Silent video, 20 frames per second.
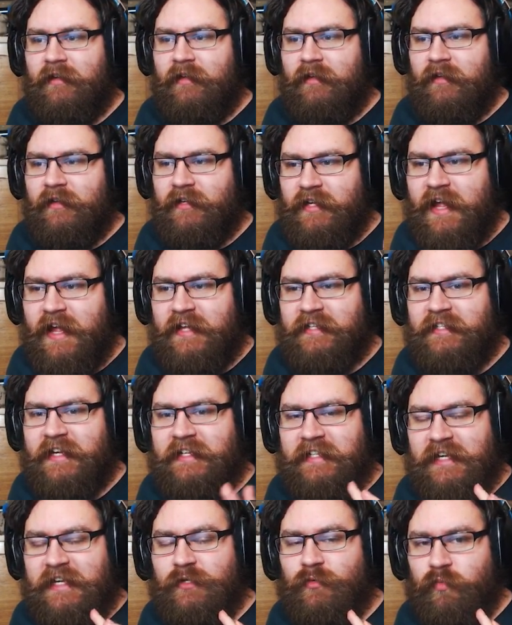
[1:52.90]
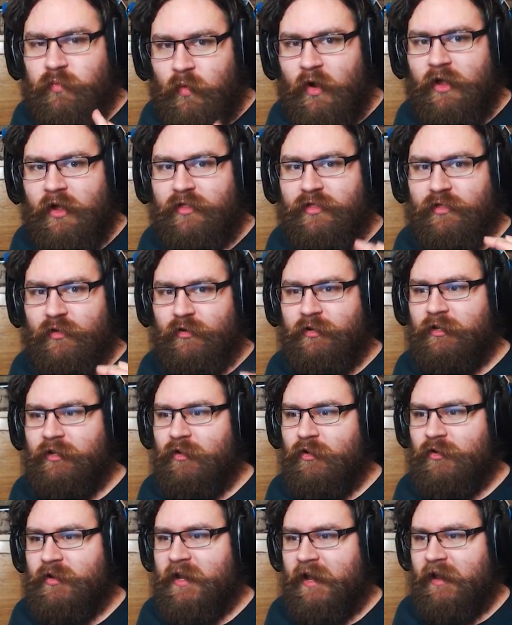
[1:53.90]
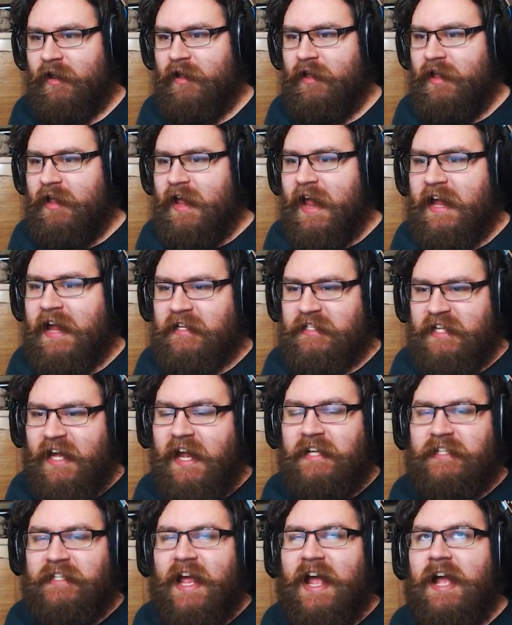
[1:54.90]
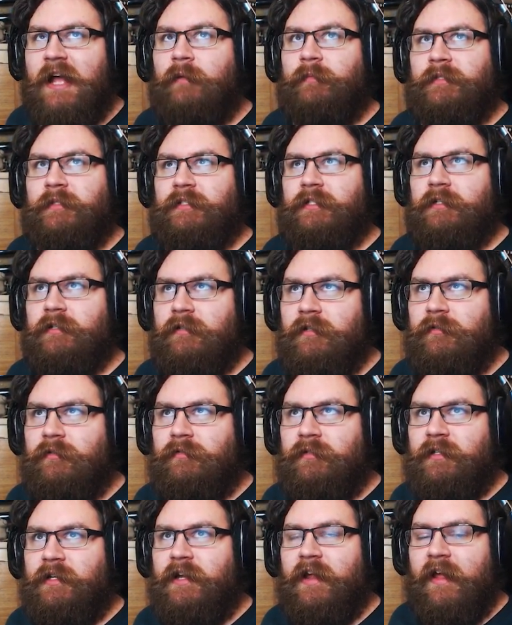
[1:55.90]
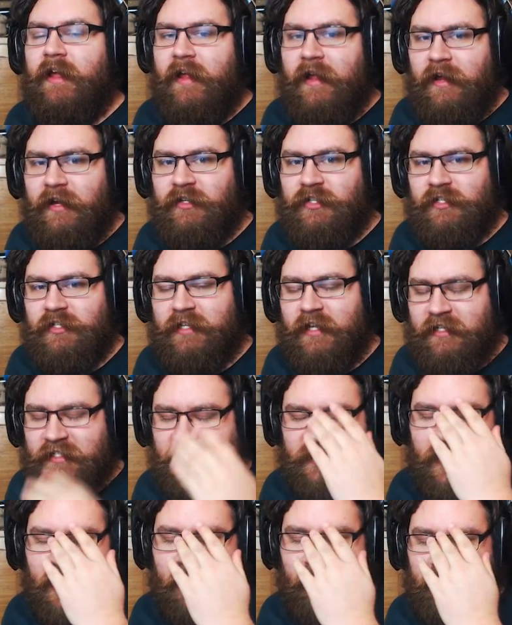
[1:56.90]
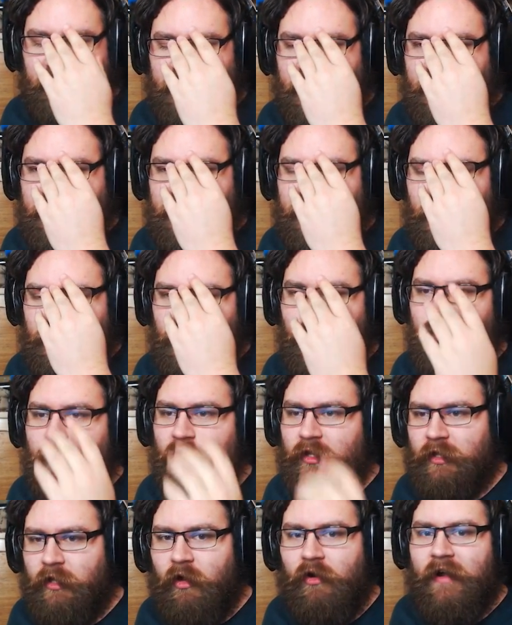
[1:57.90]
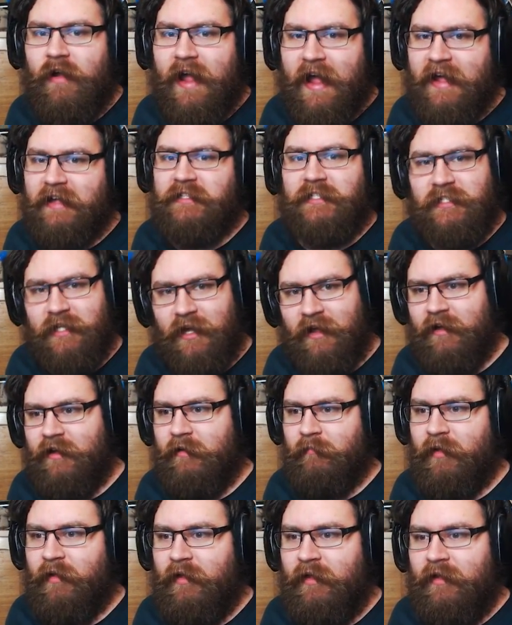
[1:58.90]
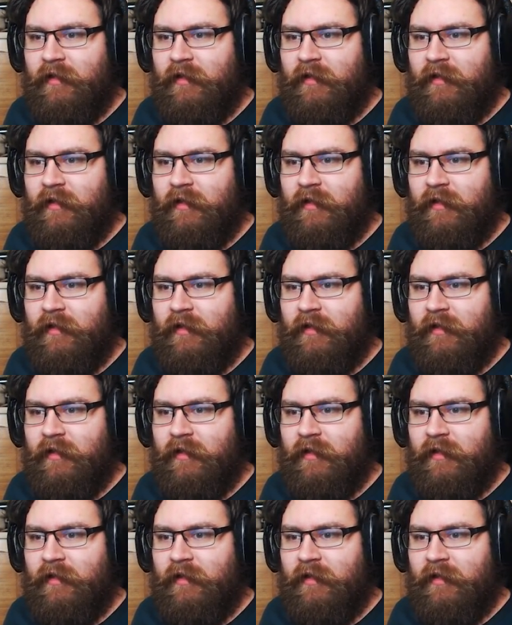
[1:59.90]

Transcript: it is worth unlocking. It takes absolutely ages. Like, seriously, it took a long-ass time.